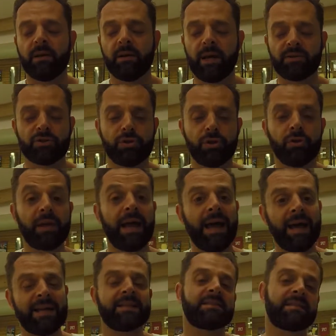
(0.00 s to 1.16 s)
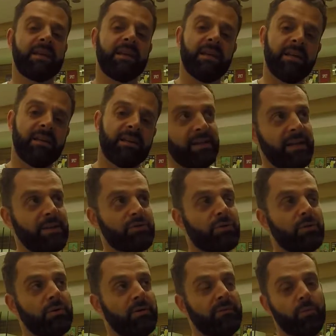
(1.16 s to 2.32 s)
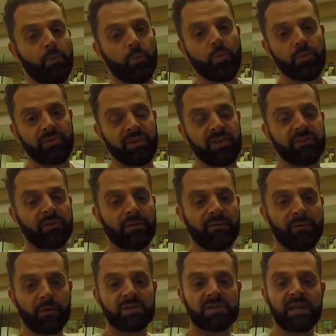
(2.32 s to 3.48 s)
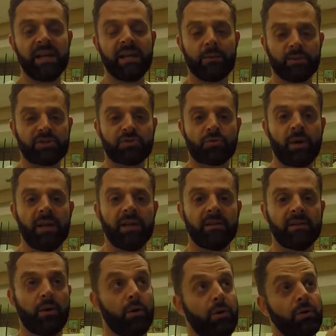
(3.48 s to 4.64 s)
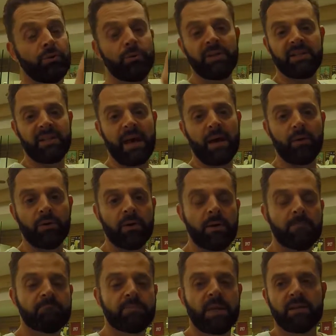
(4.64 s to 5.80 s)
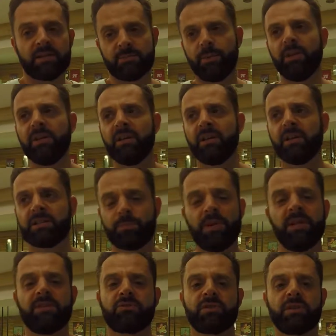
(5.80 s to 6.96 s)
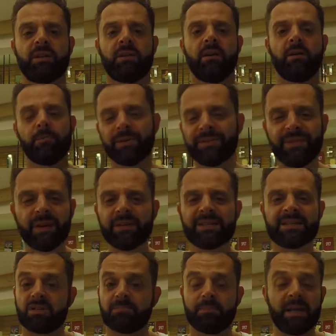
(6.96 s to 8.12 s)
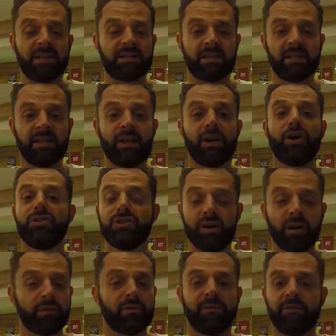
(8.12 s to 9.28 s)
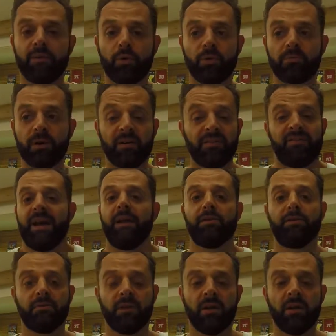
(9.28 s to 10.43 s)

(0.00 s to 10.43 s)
has a node, has a ledger of since the first day it was traded all the way to now. It's pretty interesting, but it's basically another form of value.